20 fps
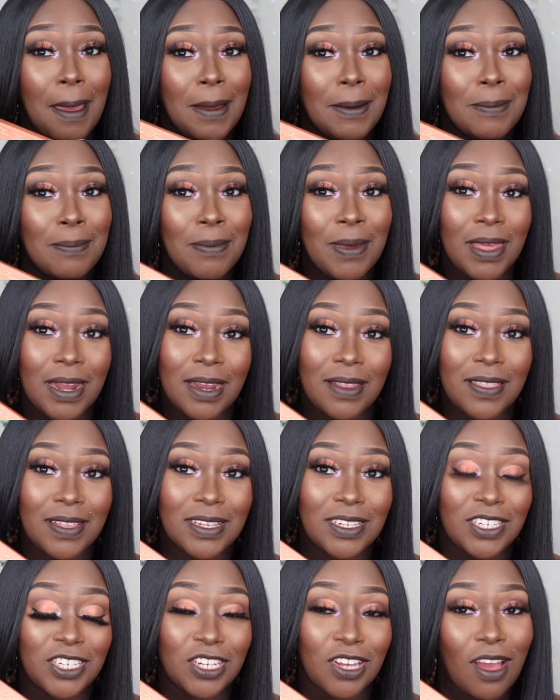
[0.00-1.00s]
Better
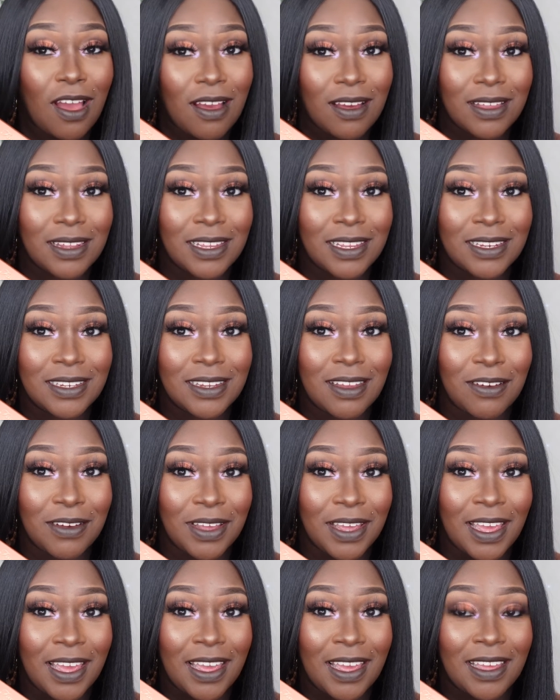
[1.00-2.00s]
Than Chocolate.
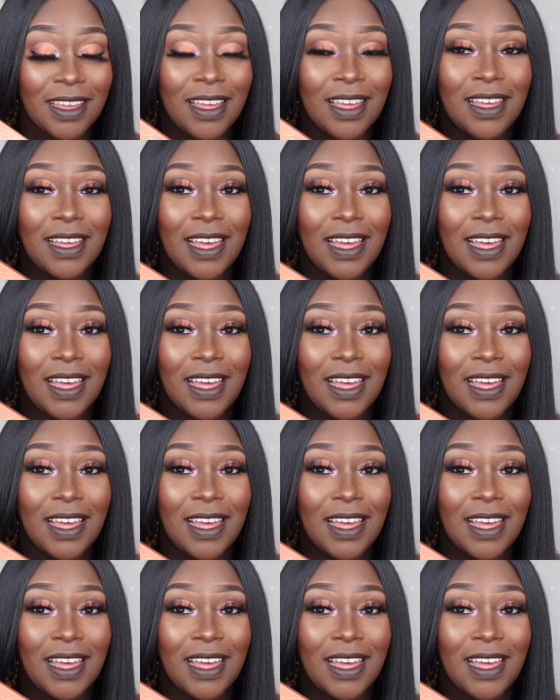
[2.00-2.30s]
Okay,